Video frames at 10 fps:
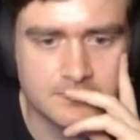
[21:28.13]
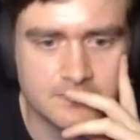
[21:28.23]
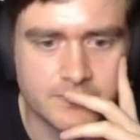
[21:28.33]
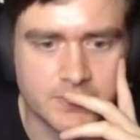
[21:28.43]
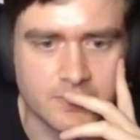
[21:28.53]

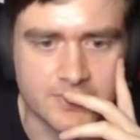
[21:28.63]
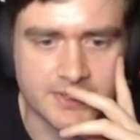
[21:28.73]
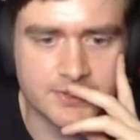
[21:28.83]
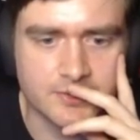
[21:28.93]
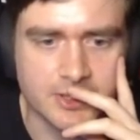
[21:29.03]
Because next
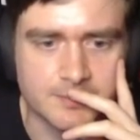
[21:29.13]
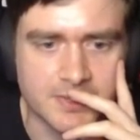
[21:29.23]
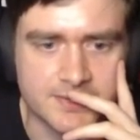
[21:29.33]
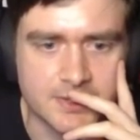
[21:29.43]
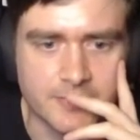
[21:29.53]
turn I can play
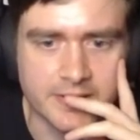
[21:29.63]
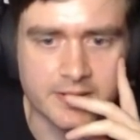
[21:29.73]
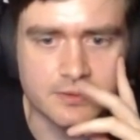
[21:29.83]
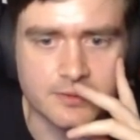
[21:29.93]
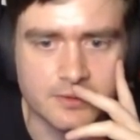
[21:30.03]
Sirek and a
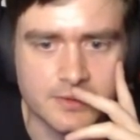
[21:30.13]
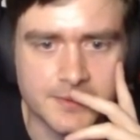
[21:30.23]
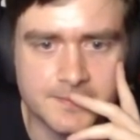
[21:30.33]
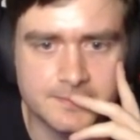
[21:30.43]
Nurgling.